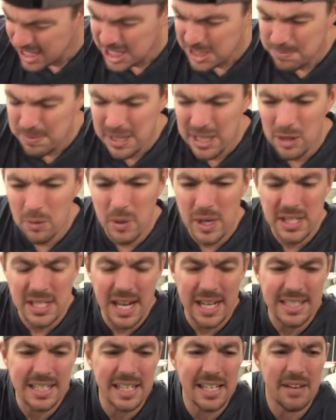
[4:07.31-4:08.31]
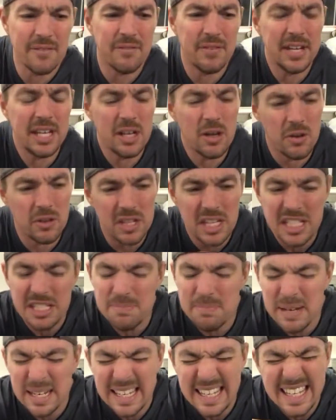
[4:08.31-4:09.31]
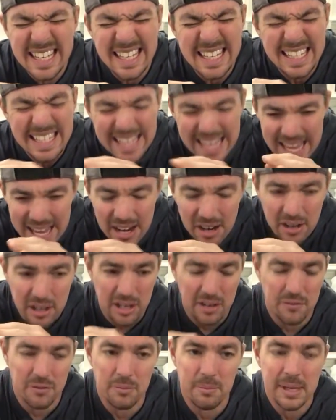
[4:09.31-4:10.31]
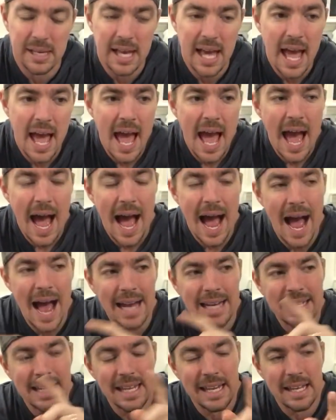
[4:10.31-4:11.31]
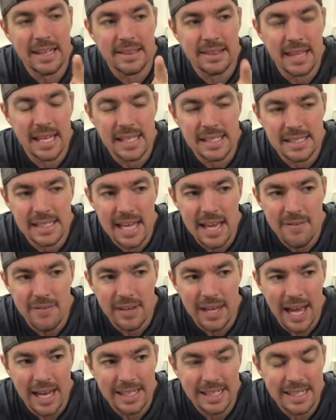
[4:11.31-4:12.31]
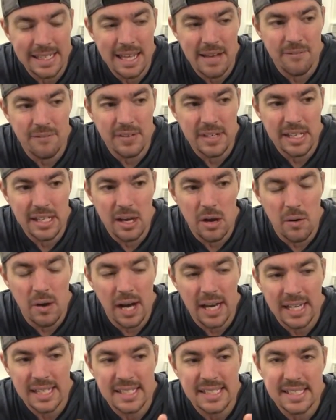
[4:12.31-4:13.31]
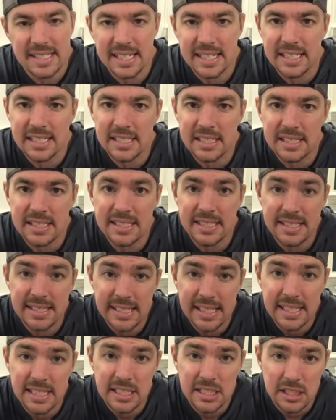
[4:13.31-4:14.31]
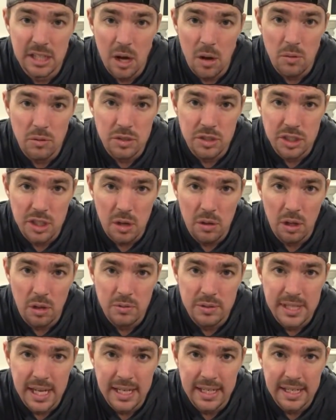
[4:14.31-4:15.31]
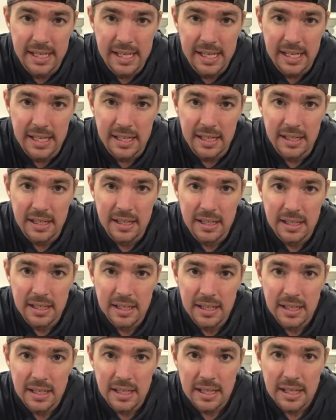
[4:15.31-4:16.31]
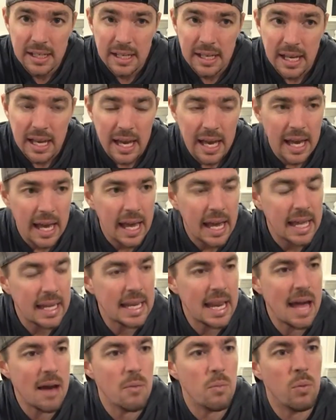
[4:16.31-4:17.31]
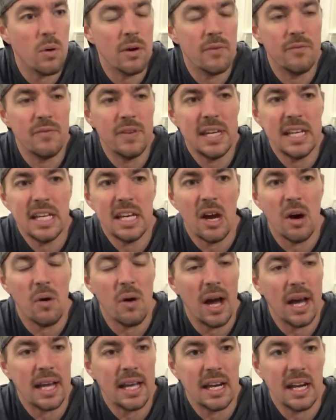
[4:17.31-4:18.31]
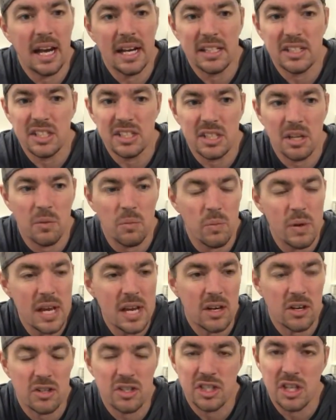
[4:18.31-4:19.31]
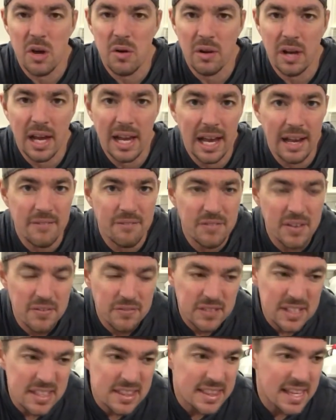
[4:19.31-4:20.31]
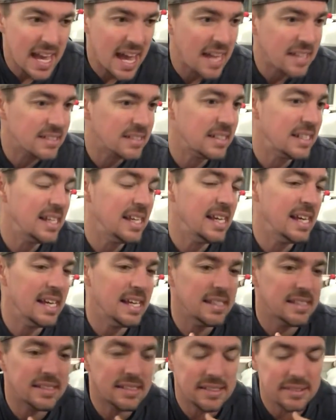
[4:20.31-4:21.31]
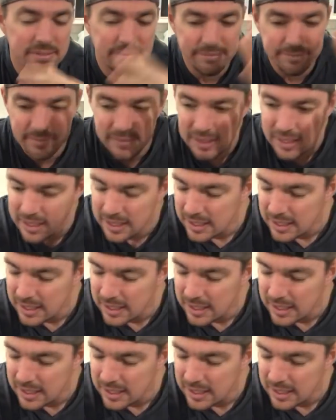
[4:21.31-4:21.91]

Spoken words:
Speaking of which, I'll tell you a video that's been killing it for me. In Thanksgiving, I did that video, like a six-note solo technique. In that one video, like in like just a week or so, got like 50,000 hits and